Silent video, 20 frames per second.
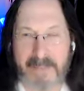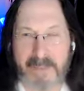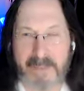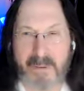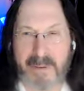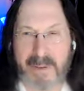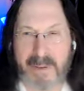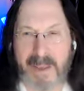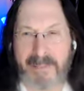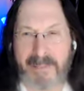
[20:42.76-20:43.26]
And
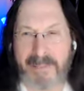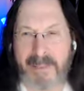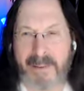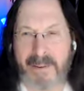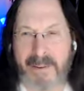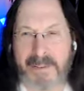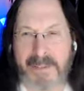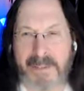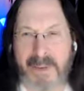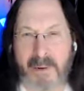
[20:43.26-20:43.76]
so again,
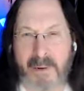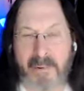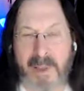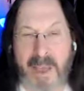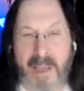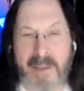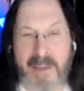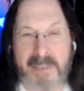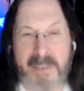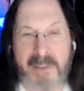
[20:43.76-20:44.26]
there's a
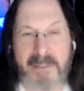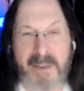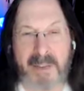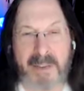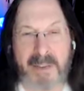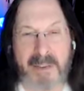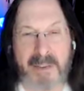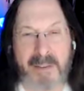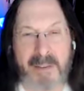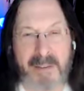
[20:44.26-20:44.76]

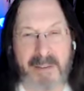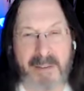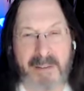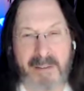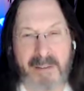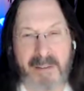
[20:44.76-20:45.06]
reactivity.